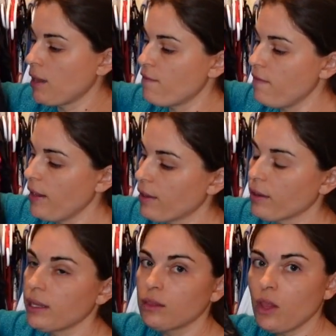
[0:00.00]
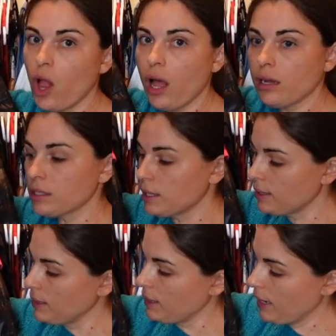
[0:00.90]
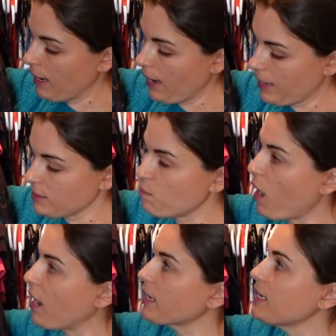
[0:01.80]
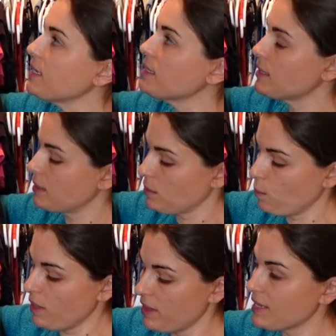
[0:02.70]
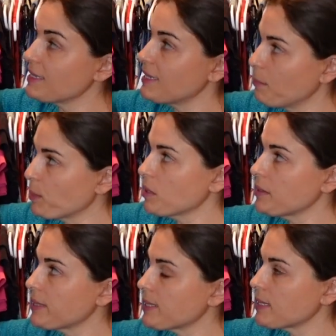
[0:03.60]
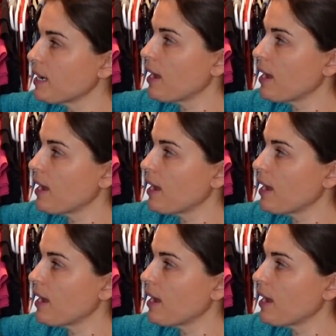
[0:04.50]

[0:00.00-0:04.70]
very long. It has pockets with zippers.